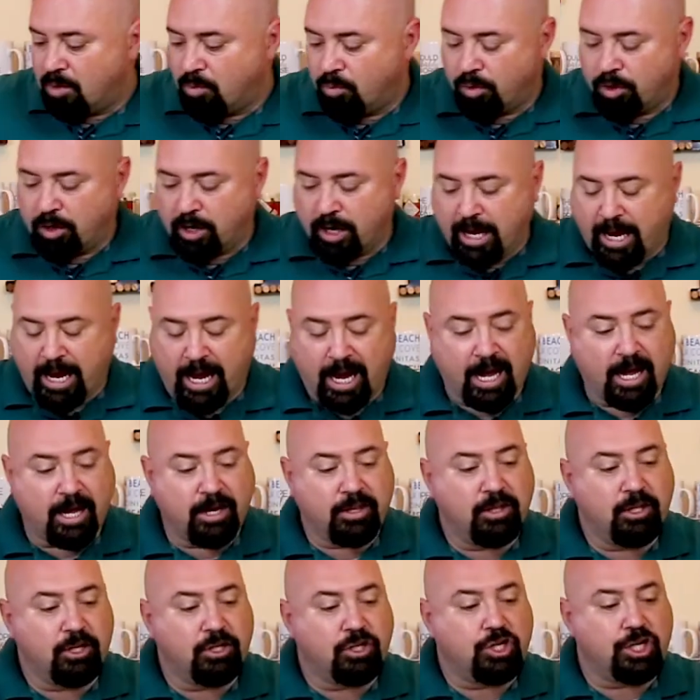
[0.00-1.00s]
We're gonna
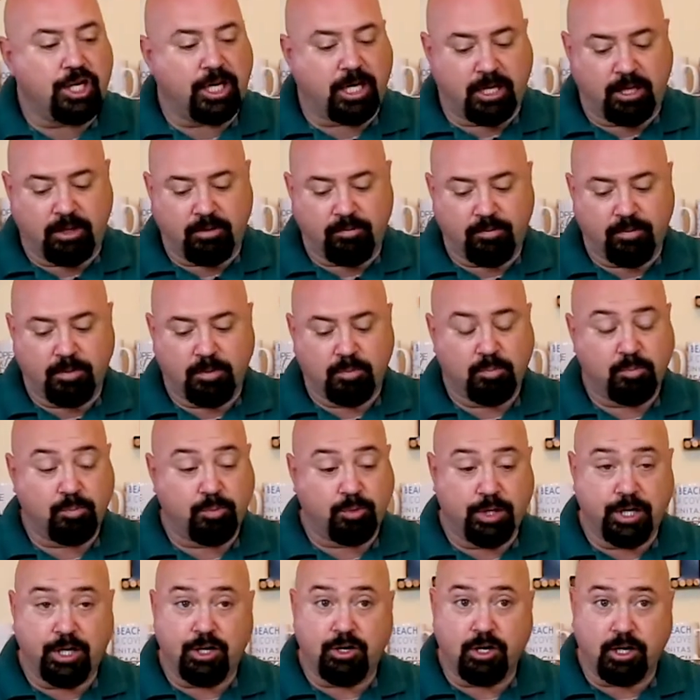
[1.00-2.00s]
add the chicken,
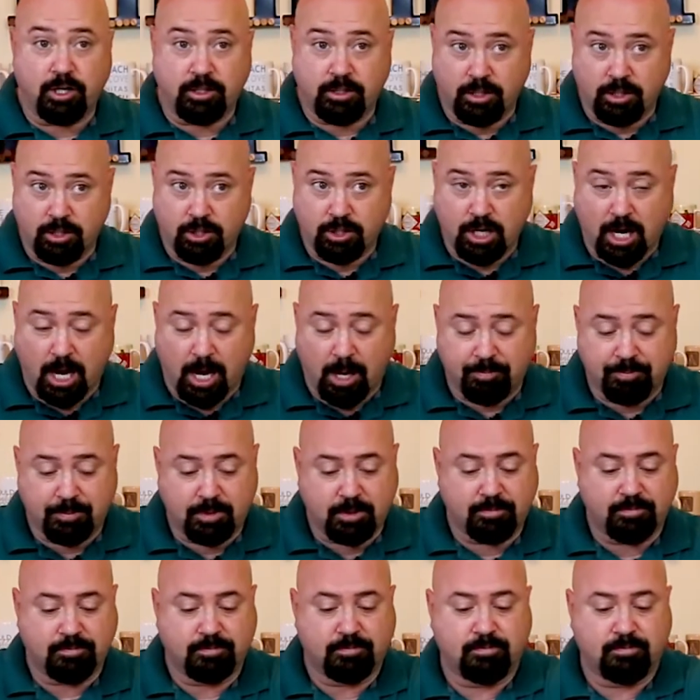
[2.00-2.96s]
pre-cooked and chopped.